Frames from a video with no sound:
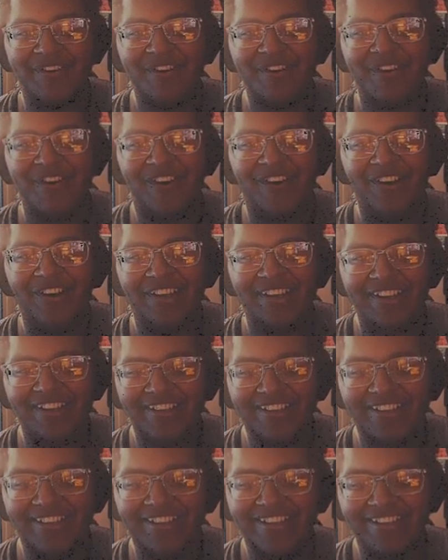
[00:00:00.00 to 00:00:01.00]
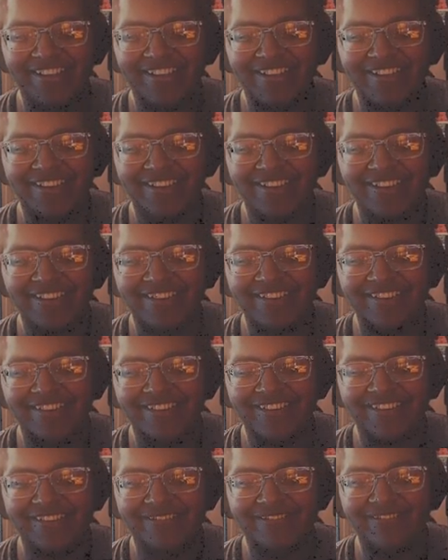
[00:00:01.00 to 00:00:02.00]
Aw. I thought so.
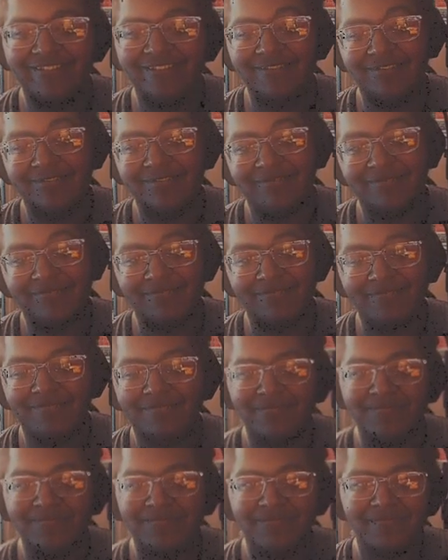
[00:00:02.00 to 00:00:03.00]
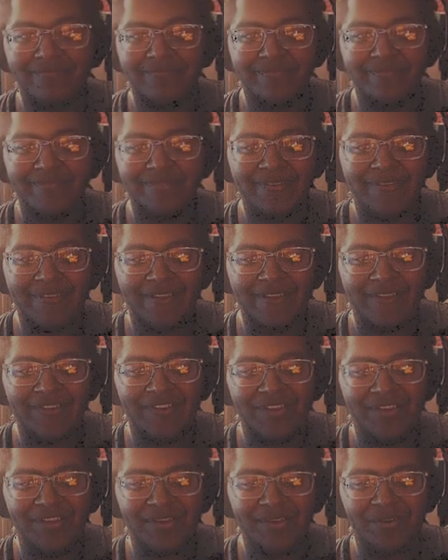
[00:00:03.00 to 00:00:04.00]
Let's see what we got.
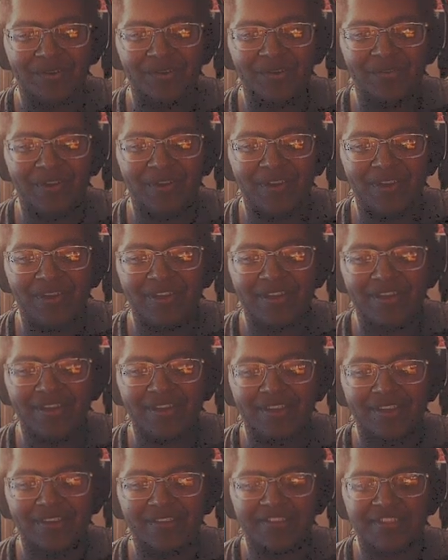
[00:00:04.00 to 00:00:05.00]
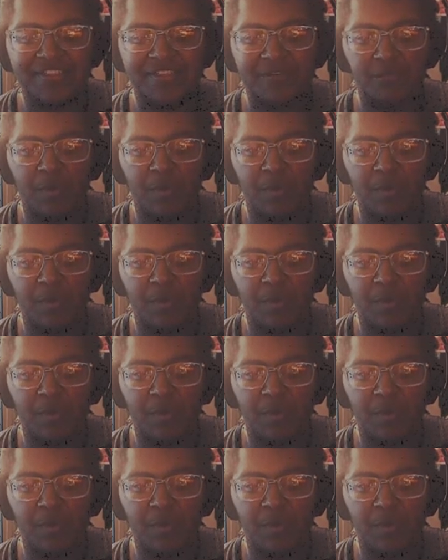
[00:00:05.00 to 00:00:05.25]
Alright. Let's see.